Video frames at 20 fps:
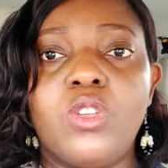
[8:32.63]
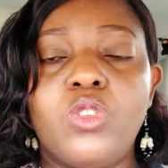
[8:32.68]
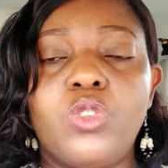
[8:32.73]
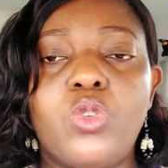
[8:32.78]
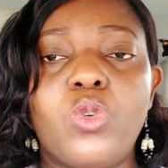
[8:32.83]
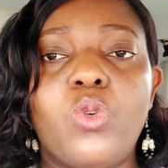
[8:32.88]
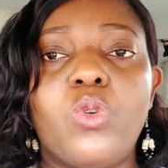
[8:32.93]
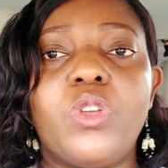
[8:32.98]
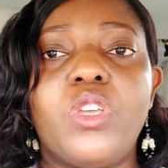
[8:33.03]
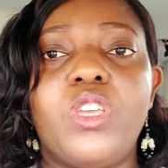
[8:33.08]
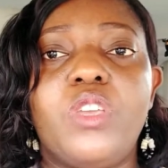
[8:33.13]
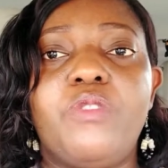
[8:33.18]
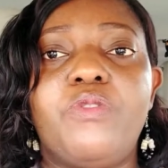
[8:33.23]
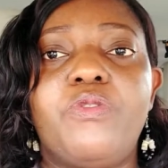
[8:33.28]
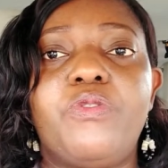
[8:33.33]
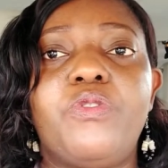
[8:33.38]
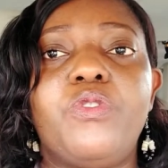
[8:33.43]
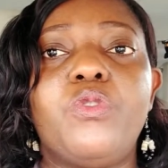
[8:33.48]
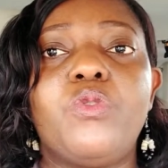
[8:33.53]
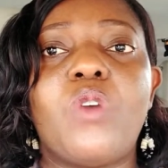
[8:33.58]
So
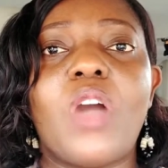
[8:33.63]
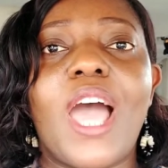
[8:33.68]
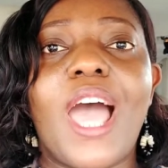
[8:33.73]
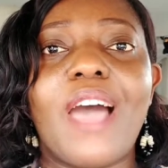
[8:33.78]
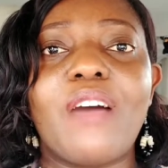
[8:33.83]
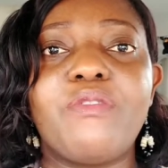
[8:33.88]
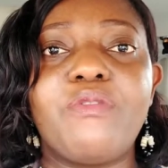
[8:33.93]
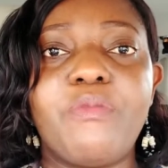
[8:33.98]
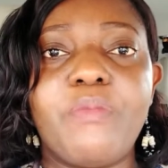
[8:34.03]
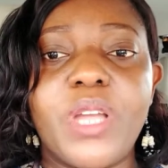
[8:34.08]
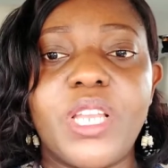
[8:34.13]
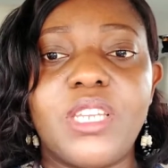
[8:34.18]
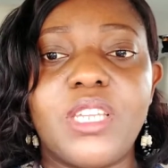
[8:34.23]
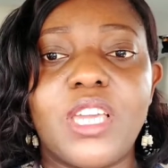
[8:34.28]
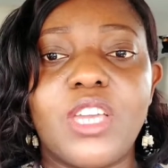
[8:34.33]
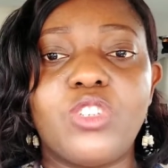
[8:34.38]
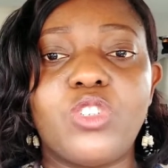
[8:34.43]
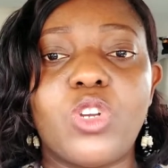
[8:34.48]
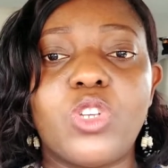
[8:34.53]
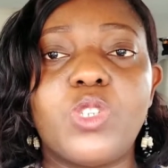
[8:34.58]
if you have
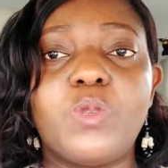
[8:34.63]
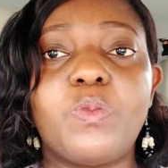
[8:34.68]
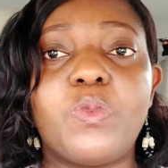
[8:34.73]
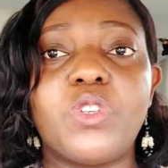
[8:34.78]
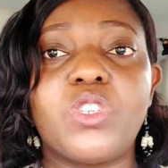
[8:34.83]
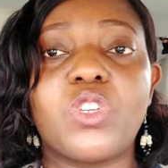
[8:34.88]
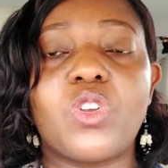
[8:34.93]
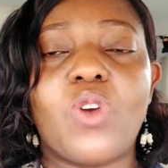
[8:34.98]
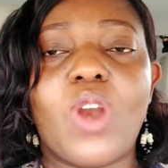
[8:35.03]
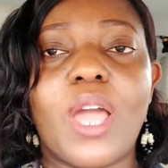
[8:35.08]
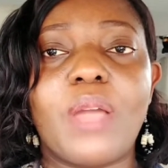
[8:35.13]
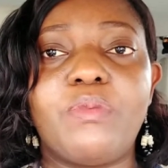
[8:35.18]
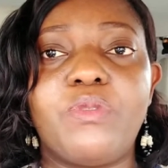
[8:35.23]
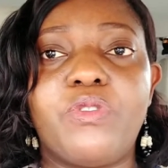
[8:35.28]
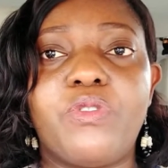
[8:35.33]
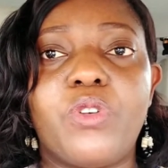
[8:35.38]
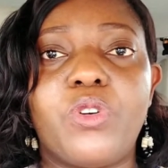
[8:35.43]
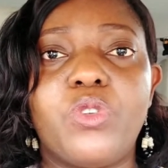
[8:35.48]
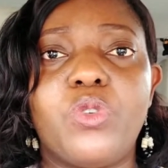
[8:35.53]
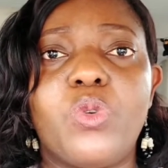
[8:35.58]
medications prescribed
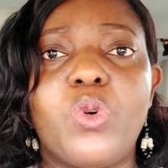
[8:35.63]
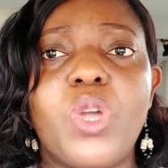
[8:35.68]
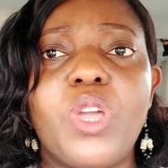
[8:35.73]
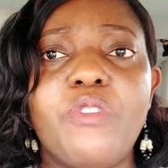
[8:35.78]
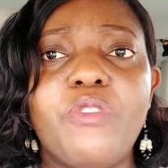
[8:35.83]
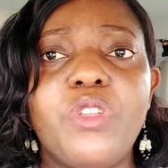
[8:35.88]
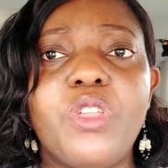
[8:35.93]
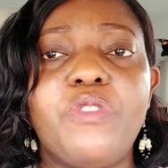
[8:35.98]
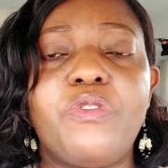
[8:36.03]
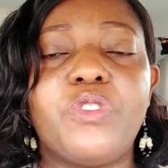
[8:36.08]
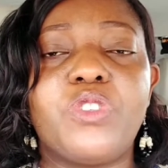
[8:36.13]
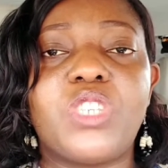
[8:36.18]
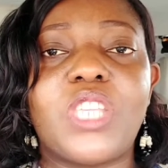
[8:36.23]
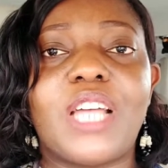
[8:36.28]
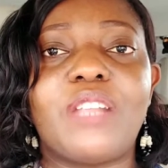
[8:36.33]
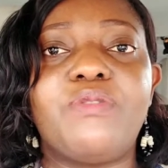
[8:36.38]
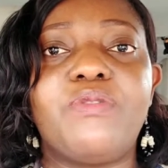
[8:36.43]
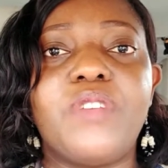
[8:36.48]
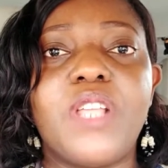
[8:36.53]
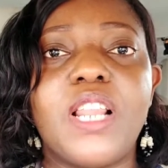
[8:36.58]
for you, even if you
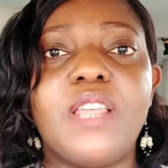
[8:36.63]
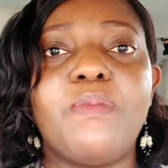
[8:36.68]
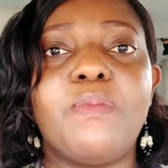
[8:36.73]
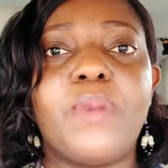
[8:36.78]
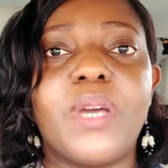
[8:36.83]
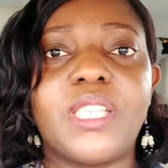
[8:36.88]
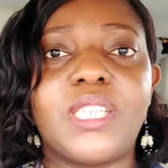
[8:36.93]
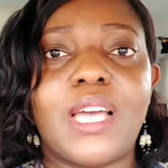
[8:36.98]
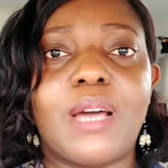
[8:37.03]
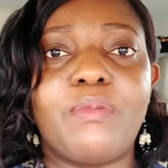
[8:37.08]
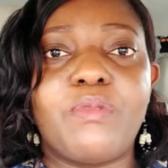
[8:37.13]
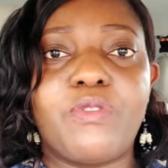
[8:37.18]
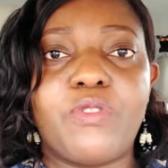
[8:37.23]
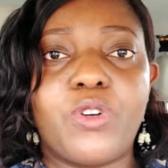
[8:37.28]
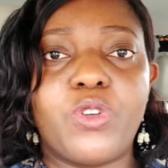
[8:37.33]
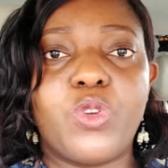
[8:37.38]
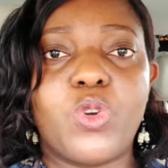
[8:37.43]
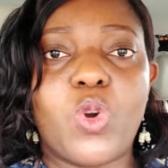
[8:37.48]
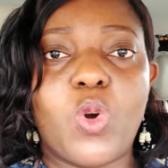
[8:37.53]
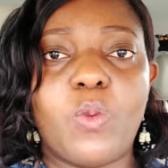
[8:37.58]
start feeling better
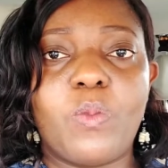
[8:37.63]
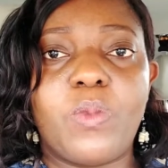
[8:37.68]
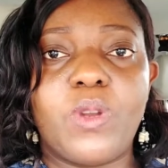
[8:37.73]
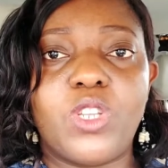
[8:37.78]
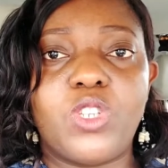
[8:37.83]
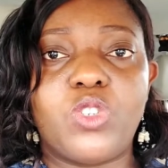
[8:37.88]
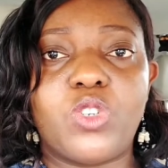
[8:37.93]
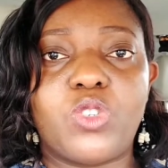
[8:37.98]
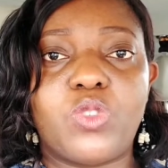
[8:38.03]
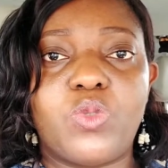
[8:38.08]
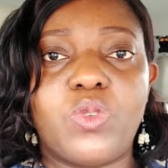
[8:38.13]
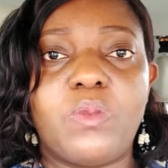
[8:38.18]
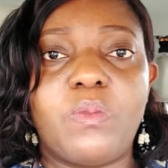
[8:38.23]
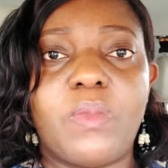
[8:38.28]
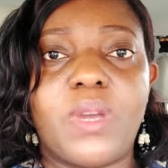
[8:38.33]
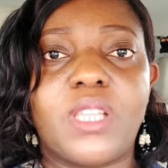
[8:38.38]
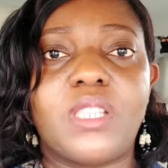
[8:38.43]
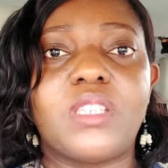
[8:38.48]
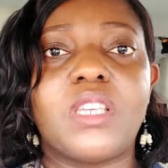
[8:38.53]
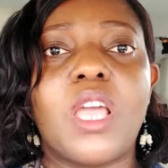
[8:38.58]
before you complete your
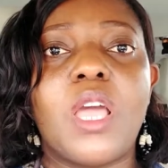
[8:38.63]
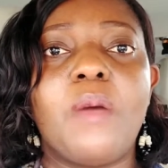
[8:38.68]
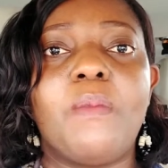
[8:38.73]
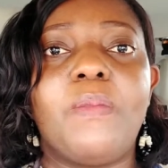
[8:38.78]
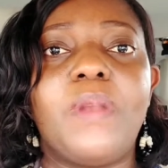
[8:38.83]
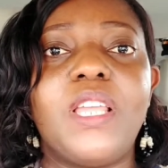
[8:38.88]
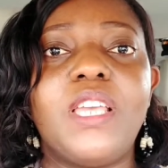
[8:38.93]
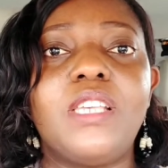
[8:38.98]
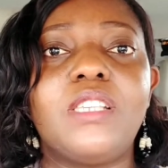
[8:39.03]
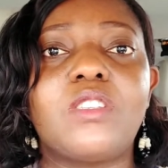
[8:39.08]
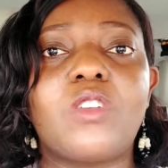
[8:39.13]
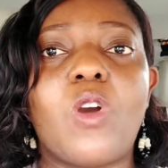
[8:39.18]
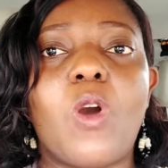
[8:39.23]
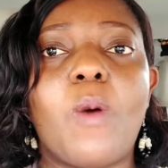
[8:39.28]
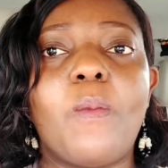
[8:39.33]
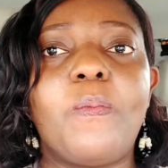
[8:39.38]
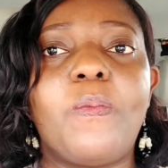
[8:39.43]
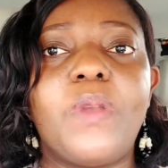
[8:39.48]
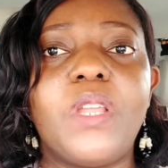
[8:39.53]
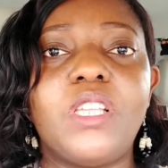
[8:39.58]
treatment, please
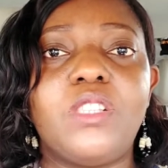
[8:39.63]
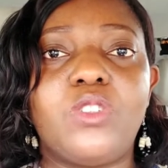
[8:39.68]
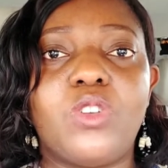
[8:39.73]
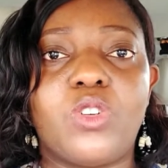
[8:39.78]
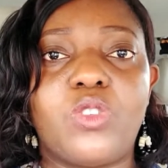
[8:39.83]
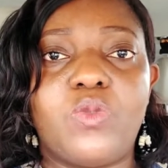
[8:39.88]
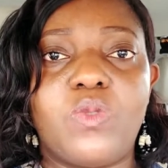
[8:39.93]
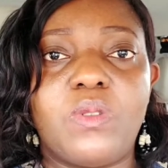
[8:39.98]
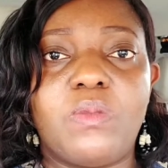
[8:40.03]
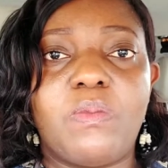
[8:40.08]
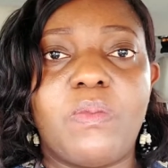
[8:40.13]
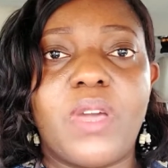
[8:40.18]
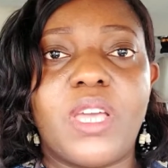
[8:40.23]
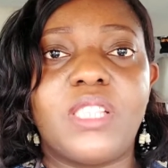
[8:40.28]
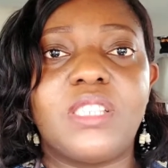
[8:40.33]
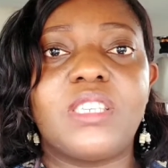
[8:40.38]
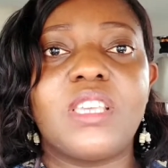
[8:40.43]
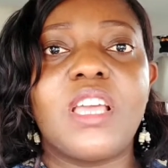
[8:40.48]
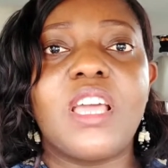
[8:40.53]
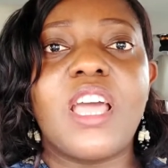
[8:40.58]
complete your
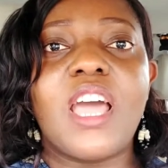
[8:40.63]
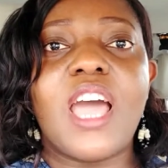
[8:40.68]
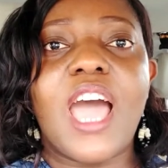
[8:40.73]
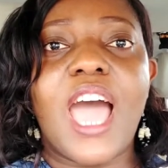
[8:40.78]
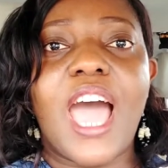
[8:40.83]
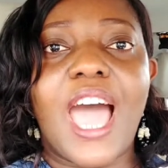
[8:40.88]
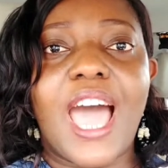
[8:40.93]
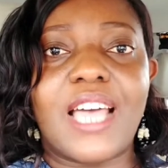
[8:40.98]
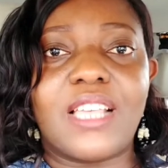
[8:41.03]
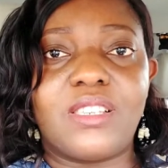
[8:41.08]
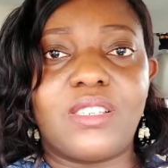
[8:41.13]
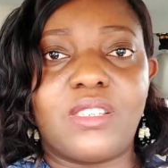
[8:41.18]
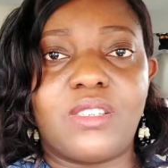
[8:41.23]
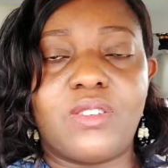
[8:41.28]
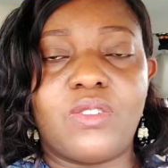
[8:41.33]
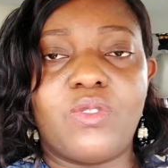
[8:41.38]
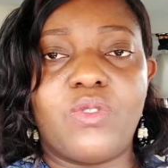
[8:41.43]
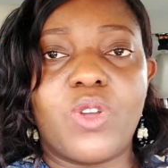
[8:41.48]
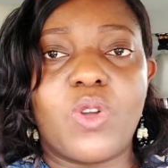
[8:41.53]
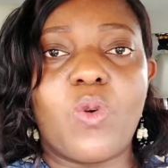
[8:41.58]
treatment
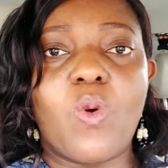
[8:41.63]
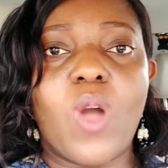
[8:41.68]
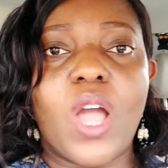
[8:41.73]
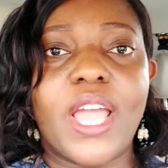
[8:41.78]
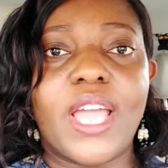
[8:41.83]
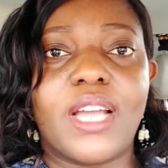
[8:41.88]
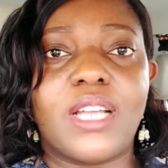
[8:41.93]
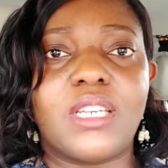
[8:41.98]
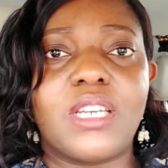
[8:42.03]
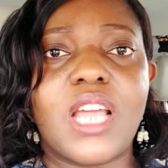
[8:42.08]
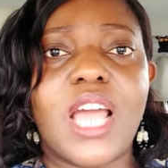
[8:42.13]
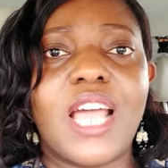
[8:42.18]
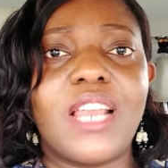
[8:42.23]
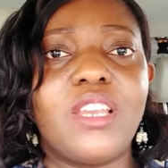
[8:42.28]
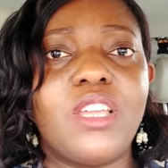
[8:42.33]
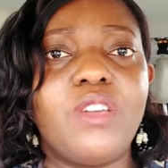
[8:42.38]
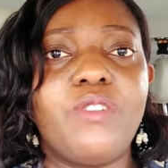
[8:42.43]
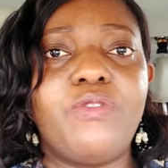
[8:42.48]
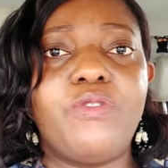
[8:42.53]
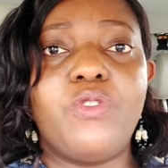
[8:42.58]
as required. And
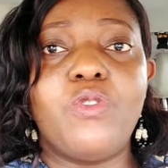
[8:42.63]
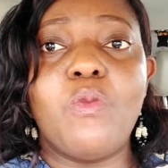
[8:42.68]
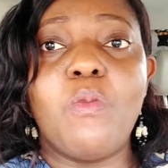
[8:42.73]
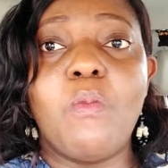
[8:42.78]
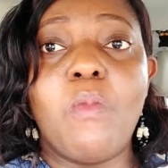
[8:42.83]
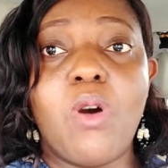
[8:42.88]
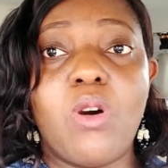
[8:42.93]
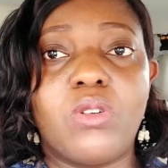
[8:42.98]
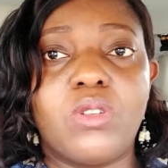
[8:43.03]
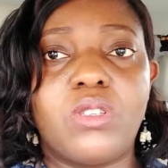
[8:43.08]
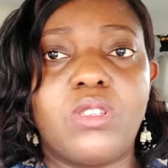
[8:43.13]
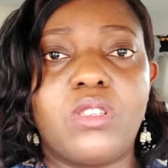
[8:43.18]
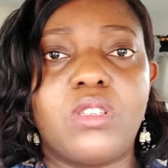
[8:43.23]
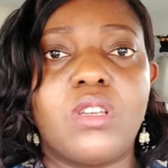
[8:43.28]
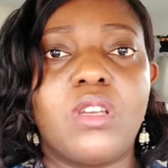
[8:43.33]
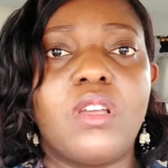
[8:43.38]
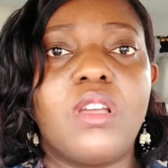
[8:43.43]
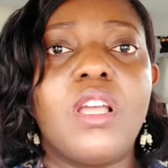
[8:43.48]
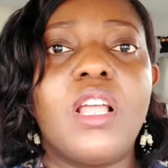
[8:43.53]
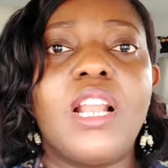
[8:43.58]
if you must,
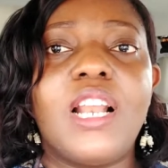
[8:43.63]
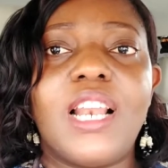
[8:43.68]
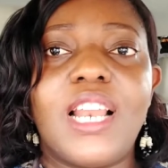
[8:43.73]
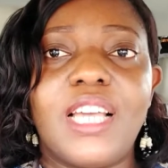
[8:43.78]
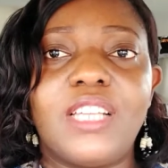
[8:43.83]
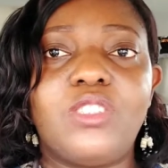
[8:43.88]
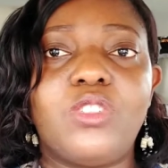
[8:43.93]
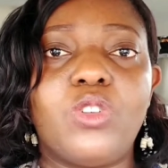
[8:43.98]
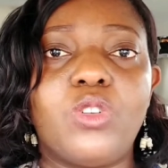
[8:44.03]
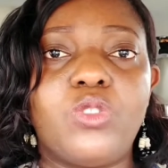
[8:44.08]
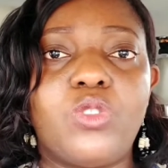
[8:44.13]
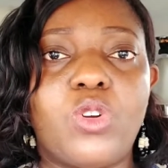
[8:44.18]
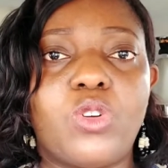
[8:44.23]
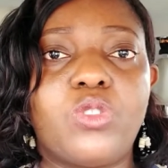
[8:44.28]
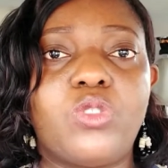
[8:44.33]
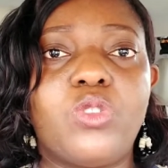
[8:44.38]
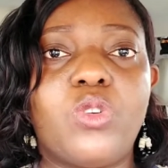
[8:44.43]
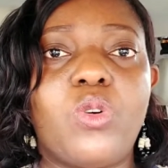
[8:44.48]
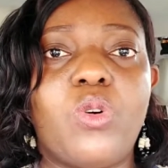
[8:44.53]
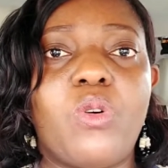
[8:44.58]
let your
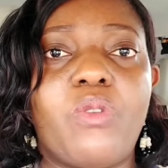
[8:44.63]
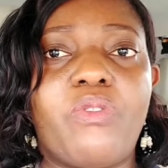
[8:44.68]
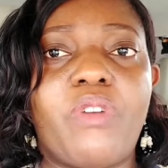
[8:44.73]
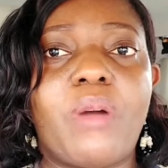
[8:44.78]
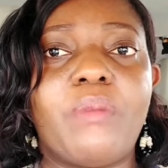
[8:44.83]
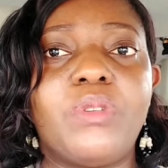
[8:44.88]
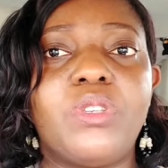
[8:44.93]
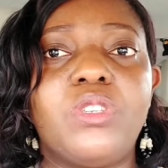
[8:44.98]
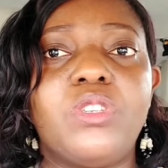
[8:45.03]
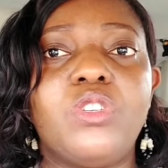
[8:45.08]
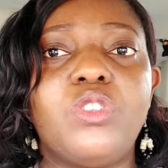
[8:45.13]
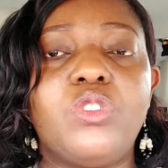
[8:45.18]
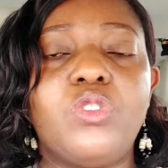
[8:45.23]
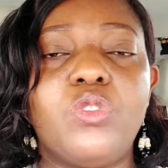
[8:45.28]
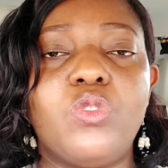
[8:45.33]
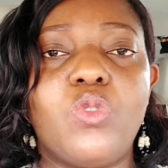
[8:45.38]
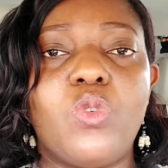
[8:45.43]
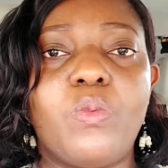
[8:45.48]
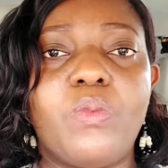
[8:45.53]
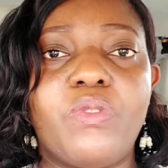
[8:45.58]
doctor or pharmacist
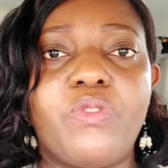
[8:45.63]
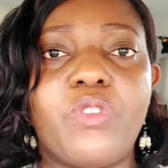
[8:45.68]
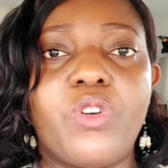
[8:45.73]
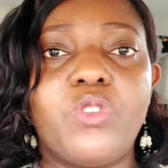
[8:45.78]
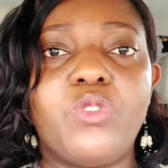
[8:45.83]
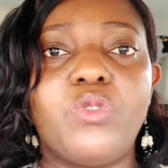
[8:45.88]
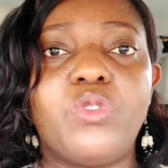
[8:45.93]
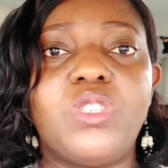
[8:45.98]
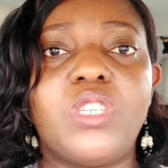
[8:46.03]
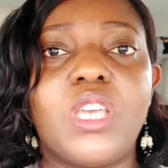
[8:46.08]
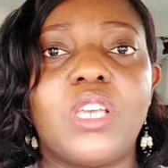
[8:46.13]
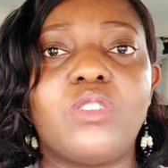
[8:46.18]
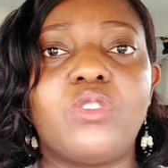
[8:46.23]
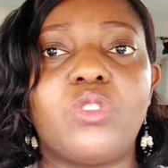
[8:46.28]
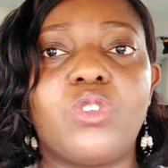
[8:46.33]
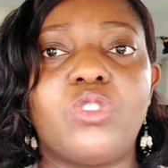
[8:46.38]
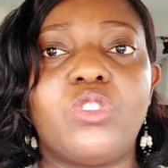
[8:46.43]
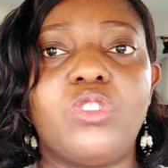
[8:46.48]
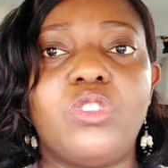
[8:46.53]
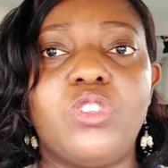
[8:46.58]
know before you take
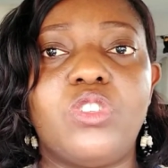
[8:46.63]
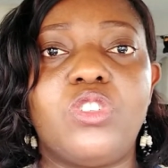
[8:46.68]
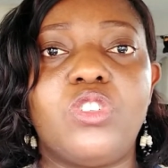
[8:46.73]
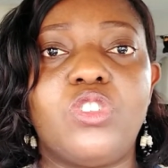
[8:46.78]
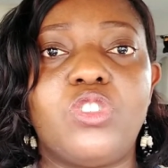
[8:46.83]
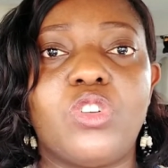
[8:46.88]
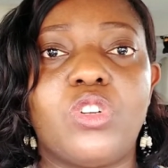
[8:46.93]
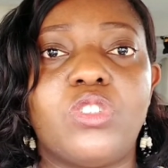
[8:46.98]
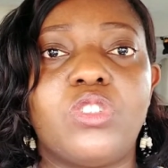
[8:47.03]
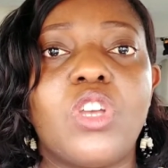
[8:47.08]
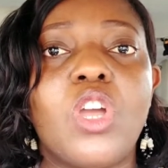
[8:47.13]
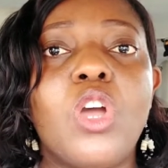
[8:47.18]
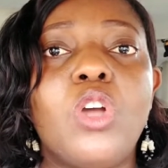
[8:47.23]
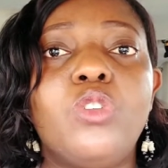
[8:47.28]
such decision.